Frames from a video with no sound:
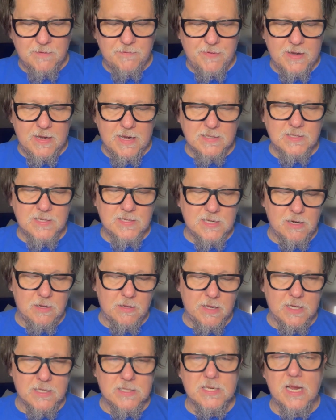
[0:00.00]
fit
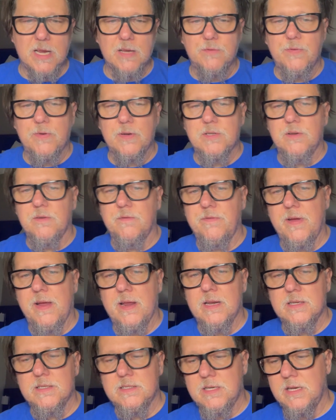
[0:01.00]
necessarily in science fiction
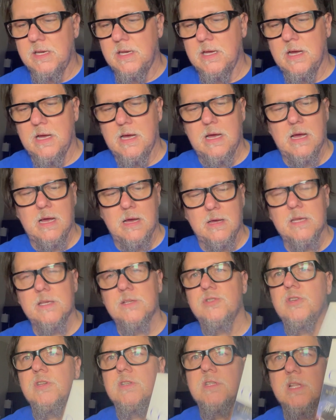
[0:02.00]
fantasy
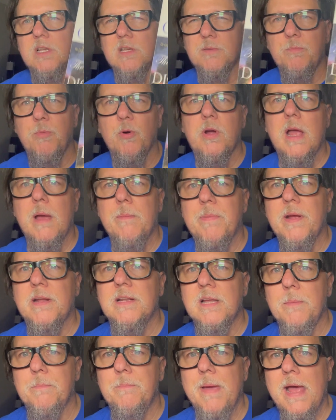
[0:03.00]
is just this book I
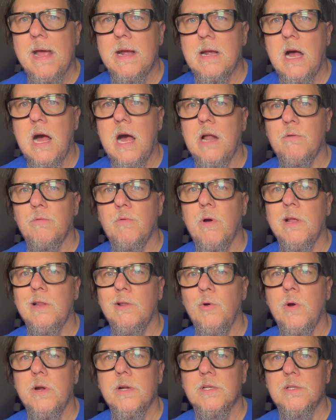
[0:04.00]
picked up, Pat Conroy,
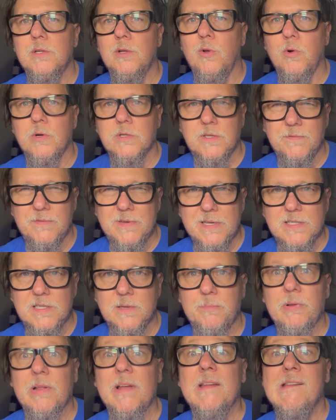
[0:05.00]
Lords of
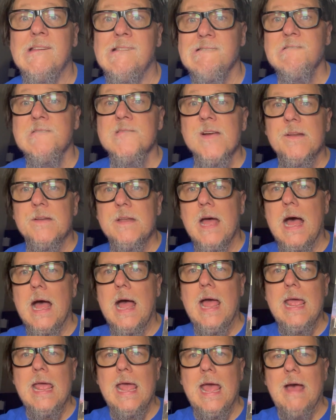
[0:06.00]
Discipline. Now,
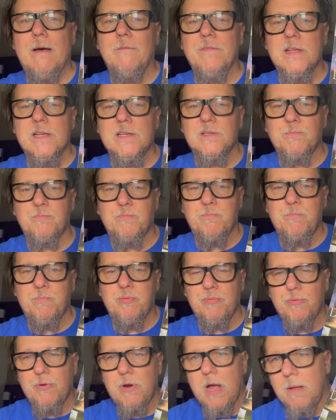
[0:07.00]
I have this
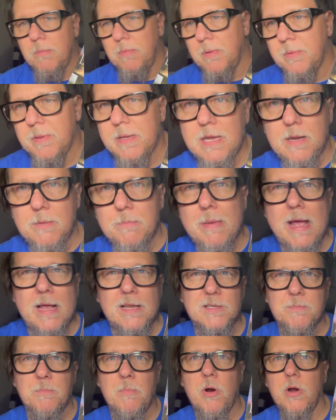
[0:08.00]
probably in
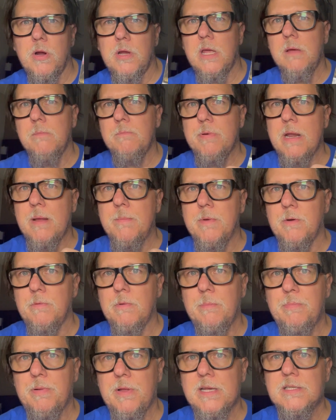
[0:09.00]
mass market, but I'm going to
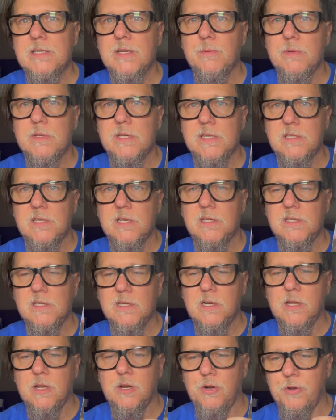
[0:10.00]
replace it with this. This is a
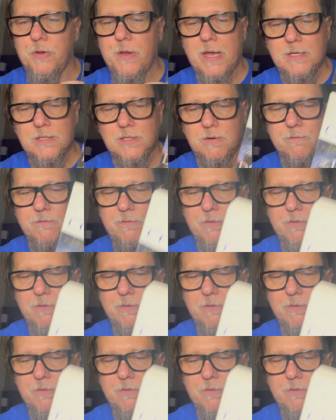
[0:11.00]
little nicer